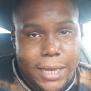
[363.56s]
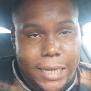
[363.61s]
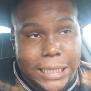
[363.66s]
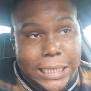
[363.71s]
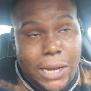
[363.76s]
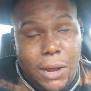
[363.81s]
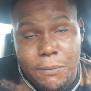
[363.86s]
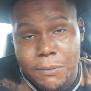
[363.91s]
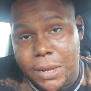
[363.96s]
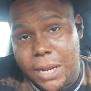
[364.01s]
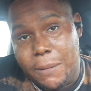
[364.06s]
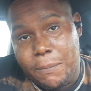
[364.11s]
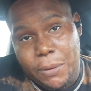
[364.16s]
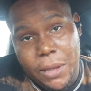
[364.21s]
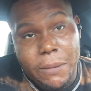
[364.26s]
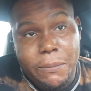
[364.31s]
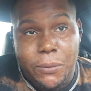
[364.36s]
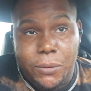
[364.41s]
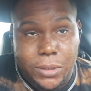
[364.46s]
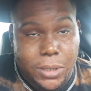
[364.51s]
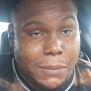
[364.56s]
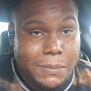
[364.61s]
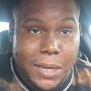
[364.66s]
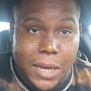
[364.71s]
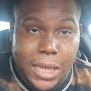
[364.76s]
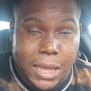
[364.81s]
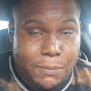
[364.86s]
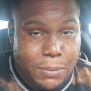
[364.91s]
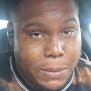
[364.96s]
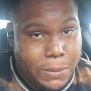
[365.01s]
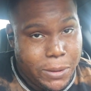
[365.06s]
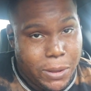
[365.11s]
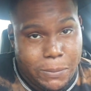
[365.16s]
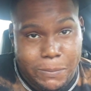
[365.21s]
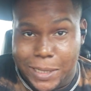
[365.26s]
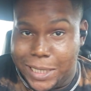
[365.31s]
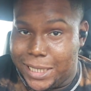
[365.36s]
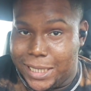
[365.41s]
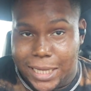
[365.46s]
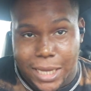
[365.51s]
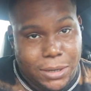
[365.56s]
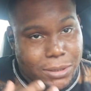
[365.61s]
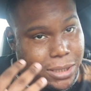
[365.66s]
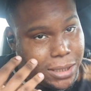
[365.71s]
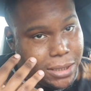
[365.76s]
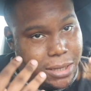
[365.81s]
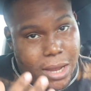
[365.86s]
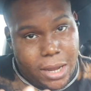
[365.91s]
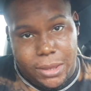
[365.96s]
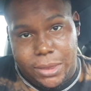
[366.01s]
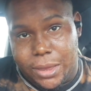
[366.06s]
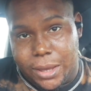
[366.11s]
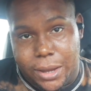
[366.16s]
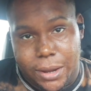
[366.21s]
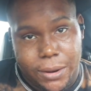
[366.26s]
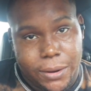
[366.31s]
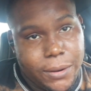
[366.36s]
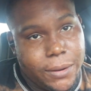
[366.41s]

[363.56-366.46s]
And so many other people going to be still stuck there.